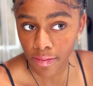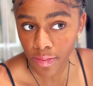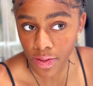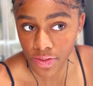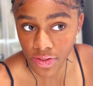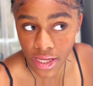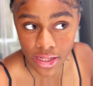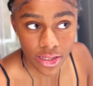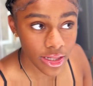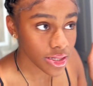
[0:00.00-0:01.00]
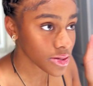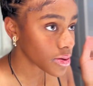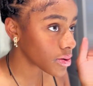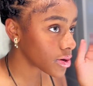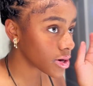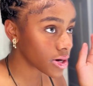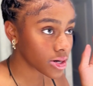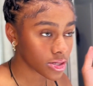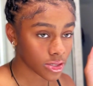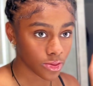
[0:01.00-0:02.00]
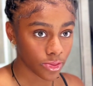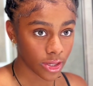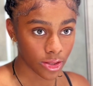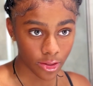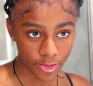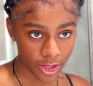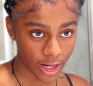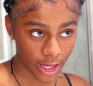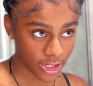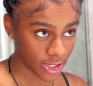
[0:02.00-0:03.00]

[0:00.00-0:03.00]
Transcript: Bluetooth edges or swoopy dooping edges?